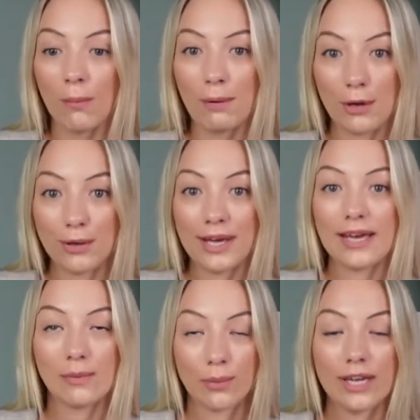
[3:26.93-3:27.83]

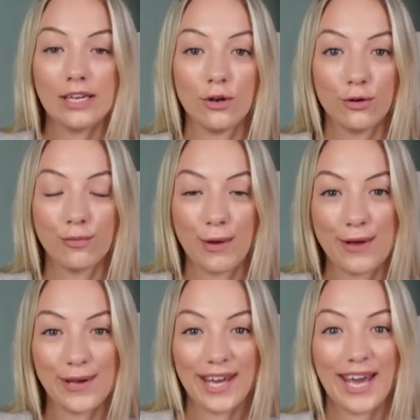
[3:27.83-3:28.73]
Pookie, we love
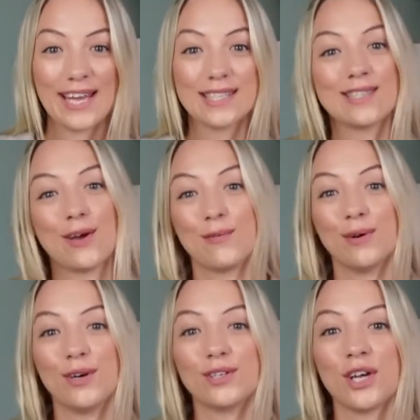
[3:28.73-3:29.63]
Pookie so
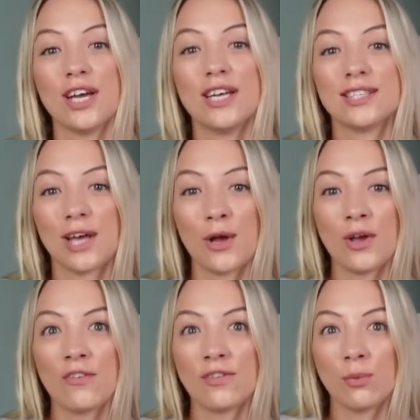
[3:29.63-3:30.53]
much. So
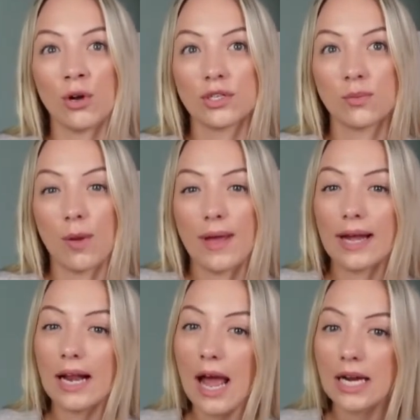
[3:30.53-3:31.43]
if you want something a
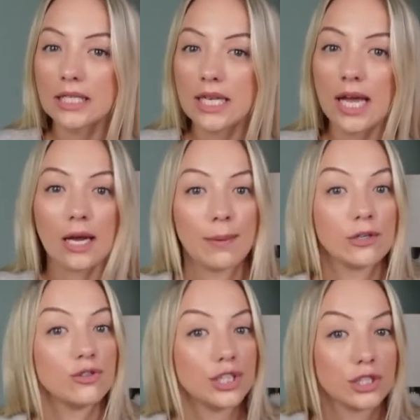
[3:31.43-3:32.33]
bit eclectic, a
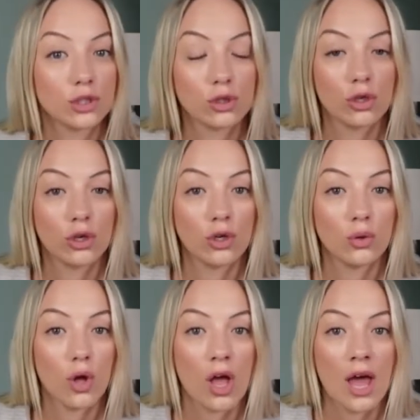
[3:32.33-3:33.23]
bit
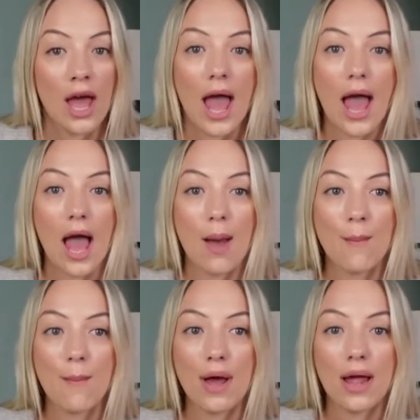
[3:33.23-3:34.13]
traditional,
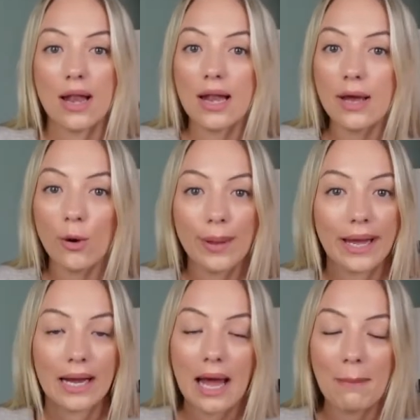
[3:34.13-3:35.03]
a little
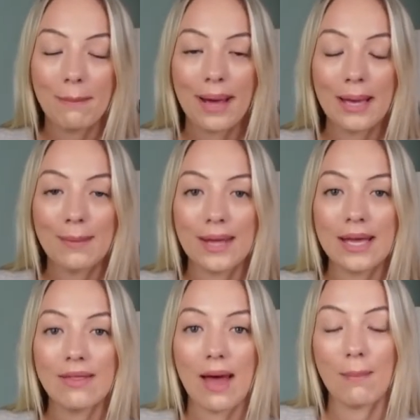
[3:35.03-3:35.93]
bit glam
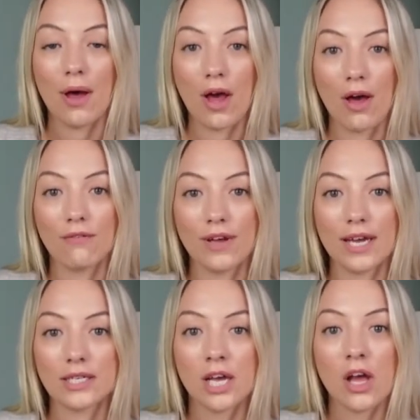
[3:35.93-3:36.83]
maybe, they're
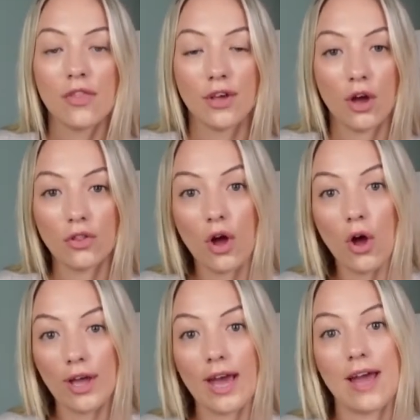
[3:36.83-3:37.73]
perfect. They are the
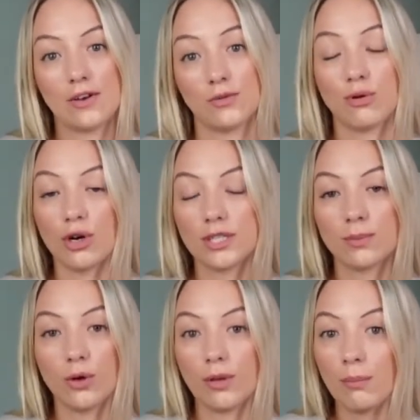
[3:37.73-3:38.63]
higher end
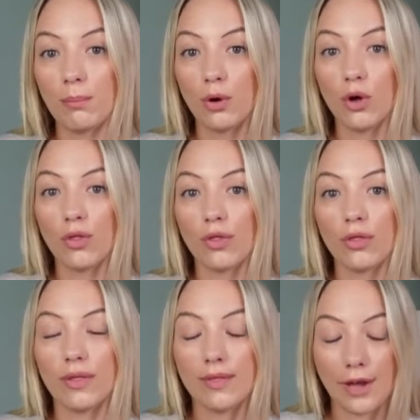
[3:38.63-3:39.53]
price point, but
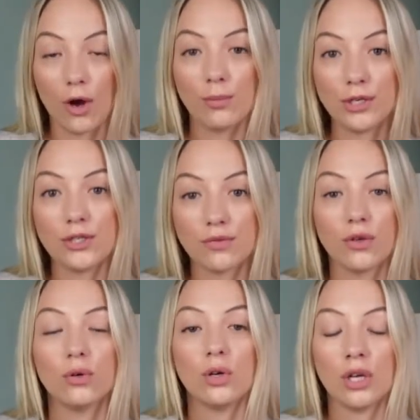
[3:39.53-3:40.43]
they are
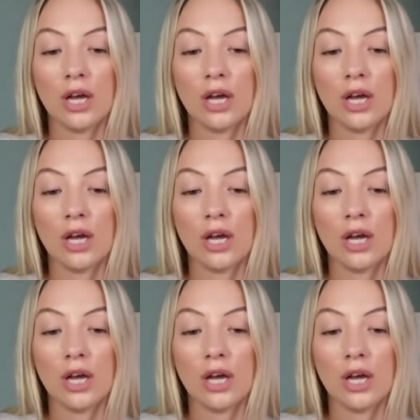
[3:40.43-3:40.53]
beautiful.